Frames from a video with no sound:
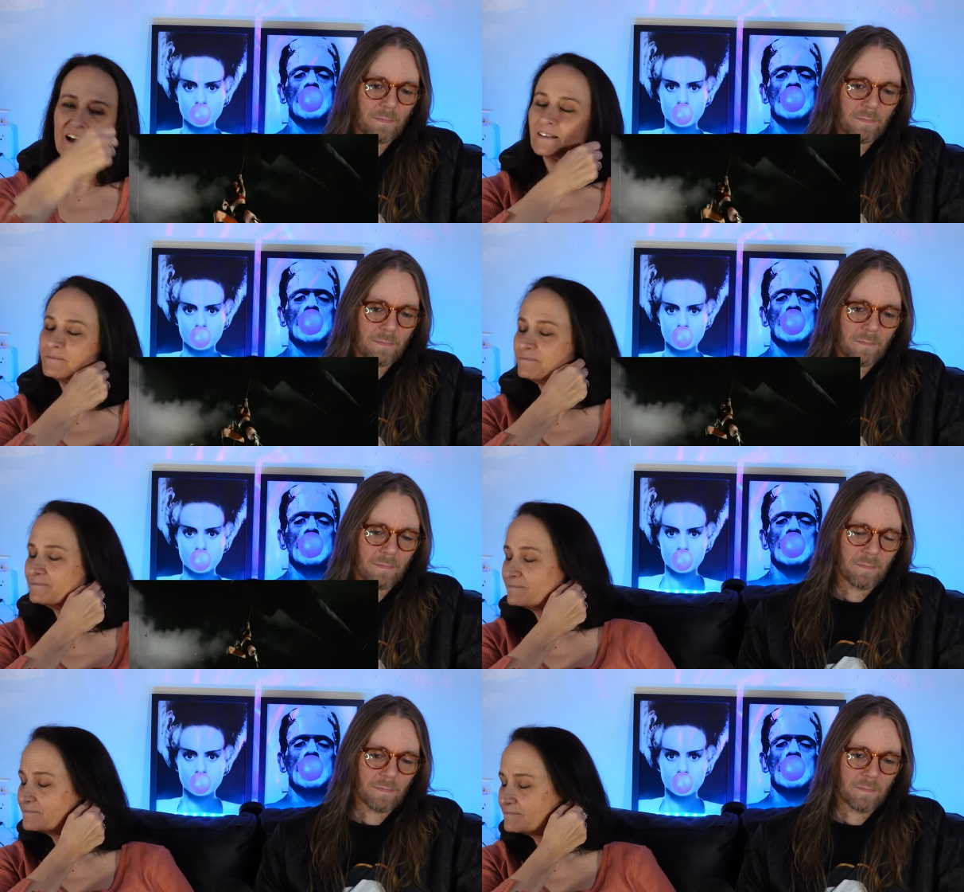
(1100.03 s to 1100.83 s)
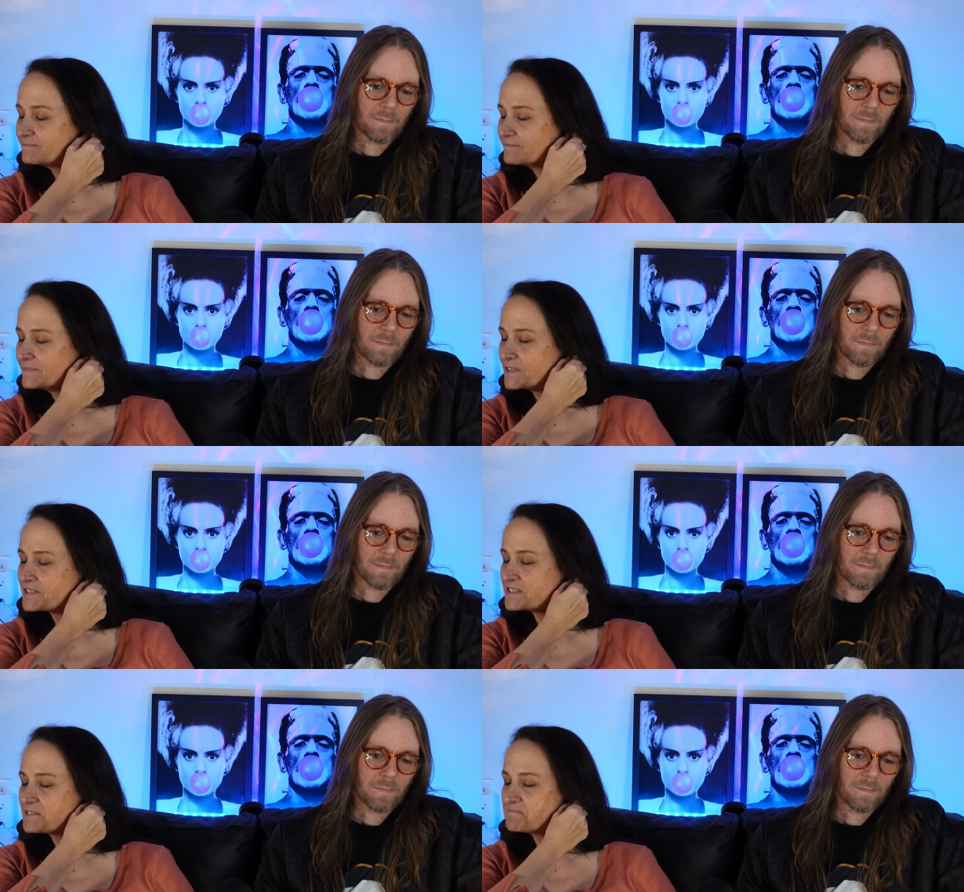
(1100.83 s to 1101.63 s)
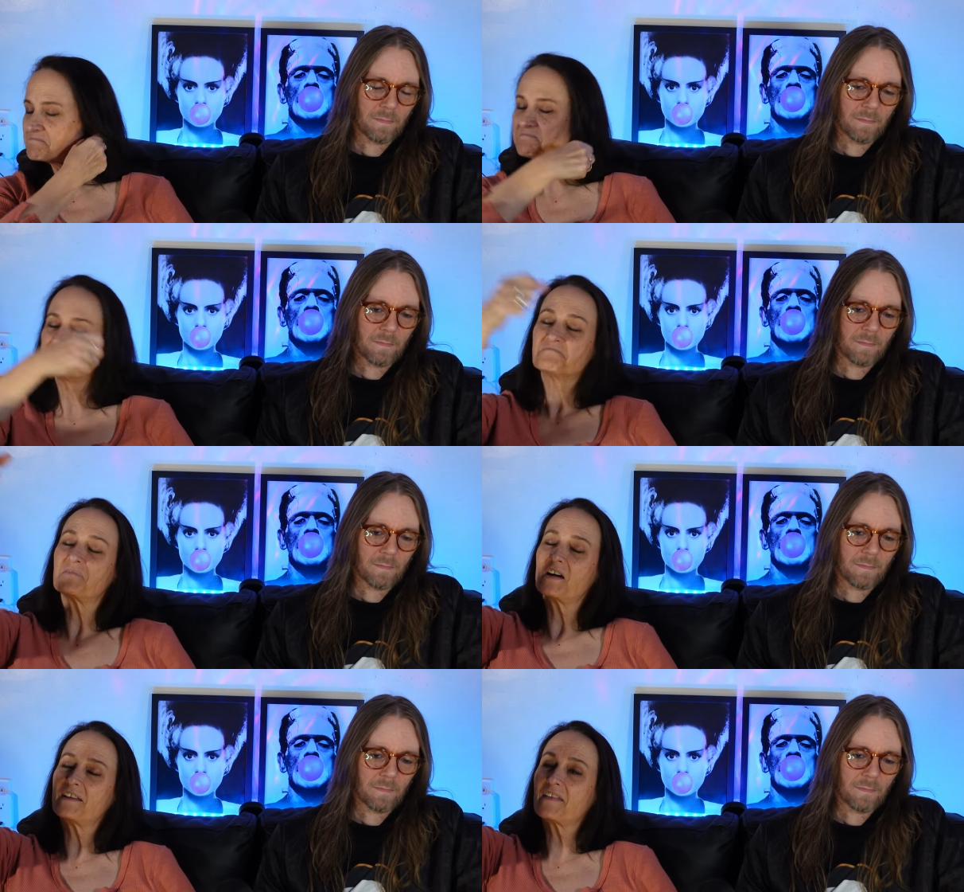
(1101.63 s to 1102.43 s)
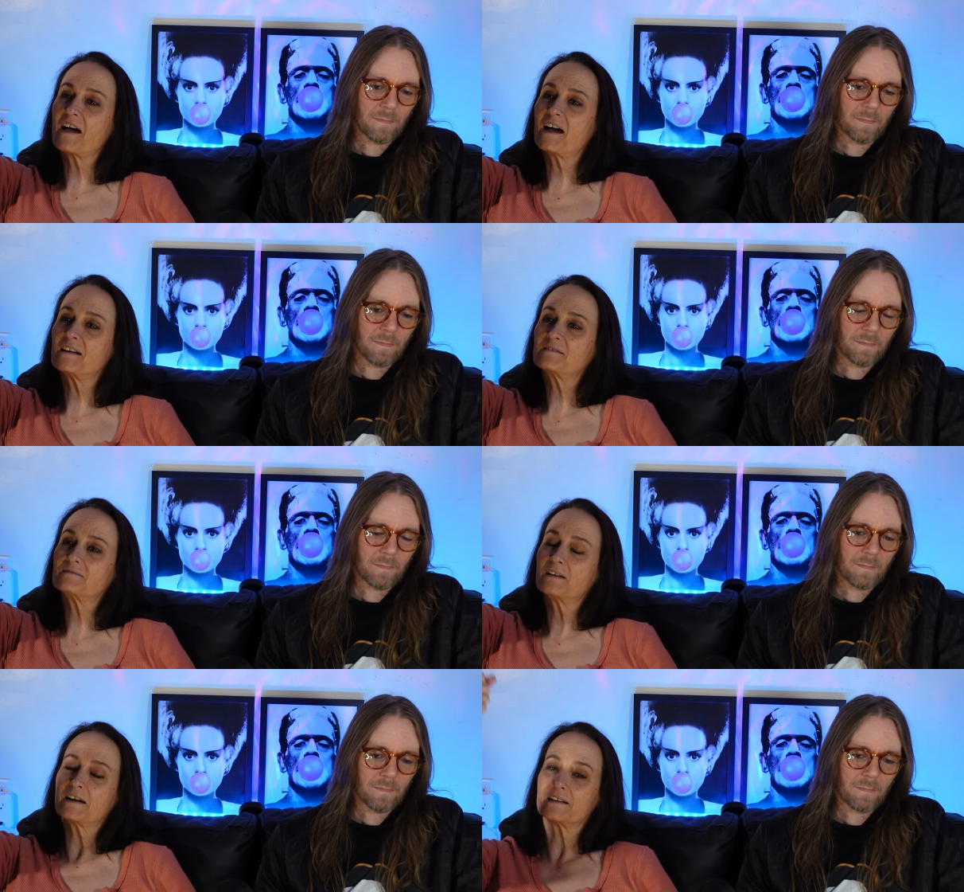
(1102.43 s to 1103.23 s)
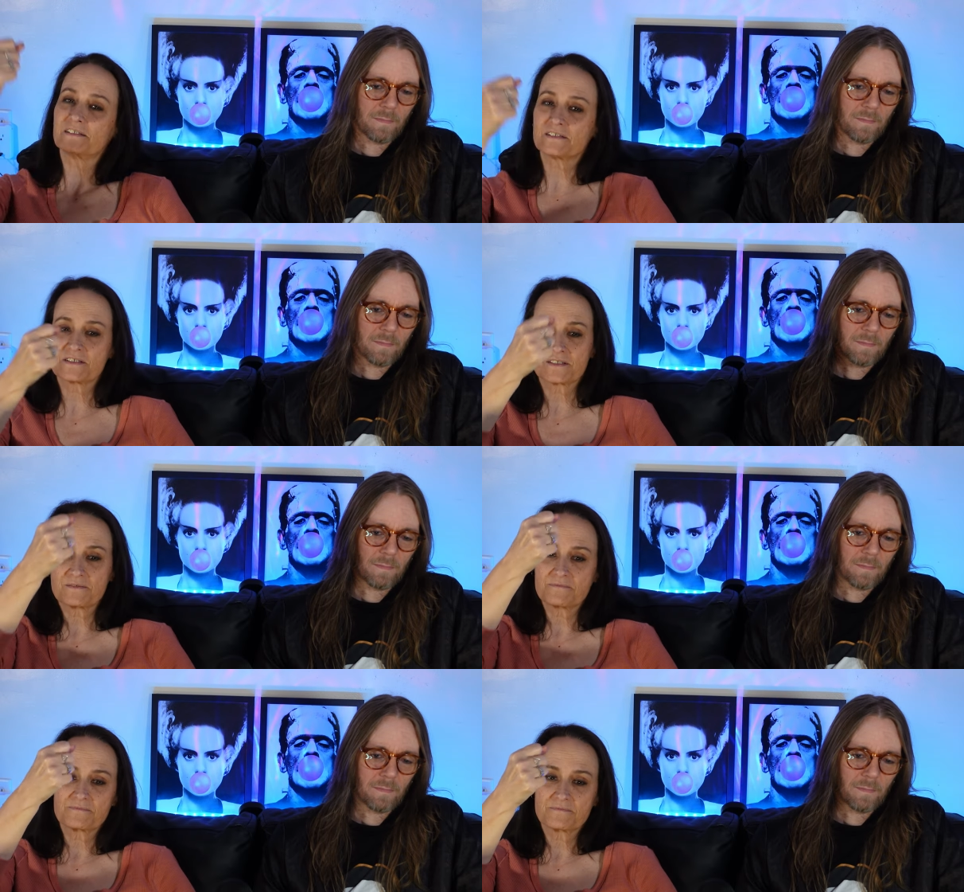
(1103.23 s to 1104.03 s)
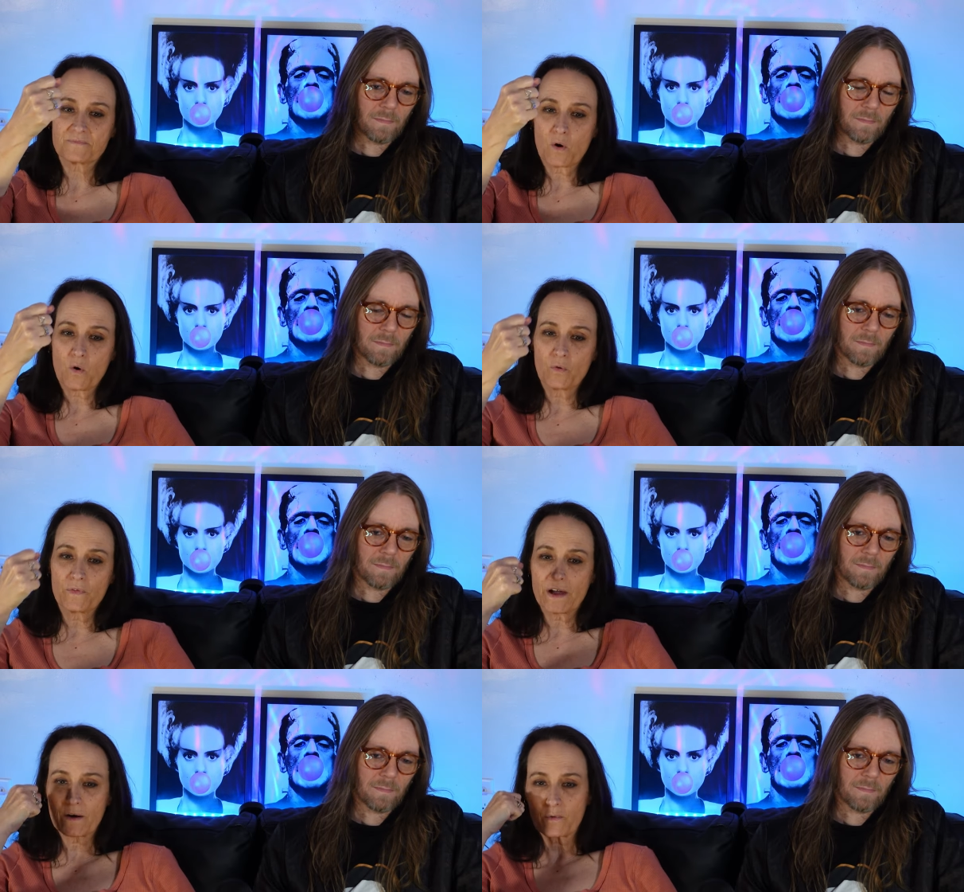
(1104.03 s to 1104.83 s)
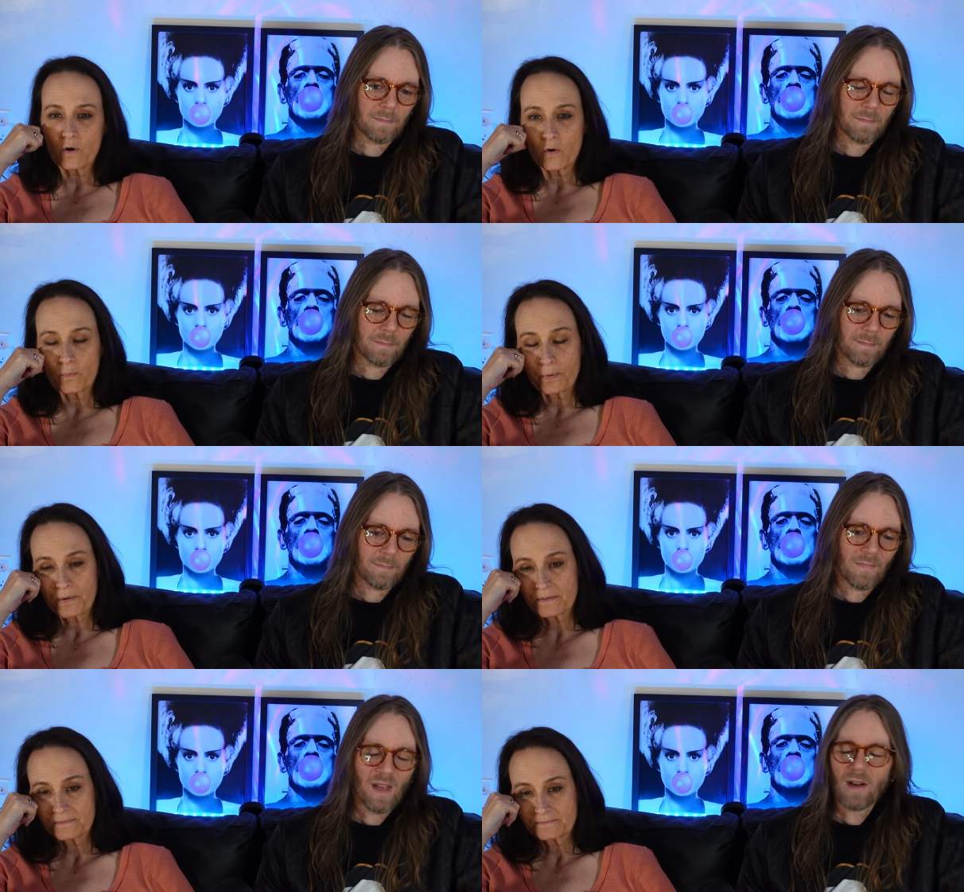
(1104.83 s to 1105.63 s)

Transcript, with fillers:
Speaker 1: that. Just like that. I can just hold that rope.